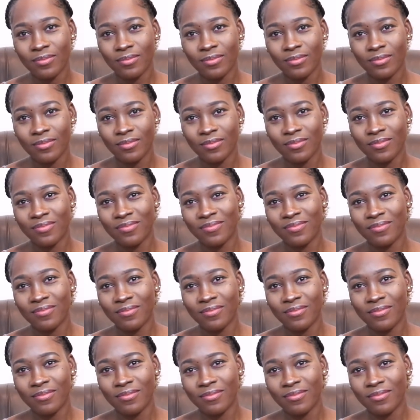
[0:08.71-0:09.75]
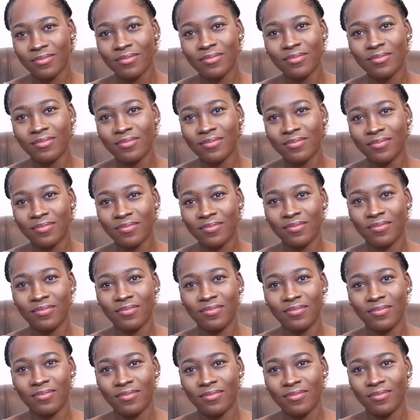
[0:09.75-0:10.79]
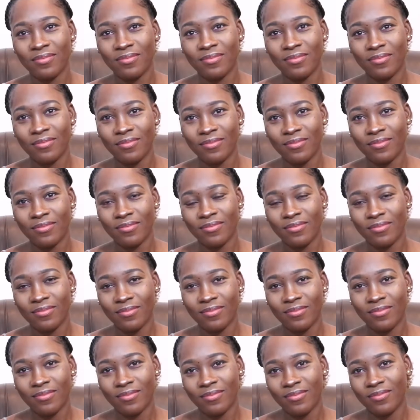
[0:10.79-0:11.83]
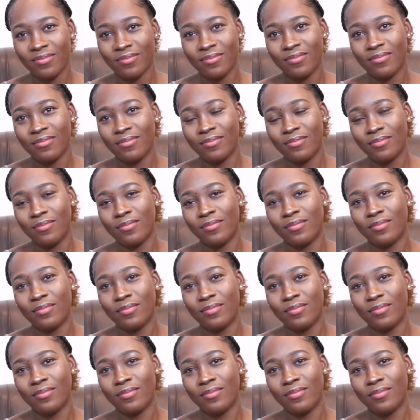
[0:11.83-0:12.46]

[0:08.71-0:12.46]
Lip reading: This person isn't speaking.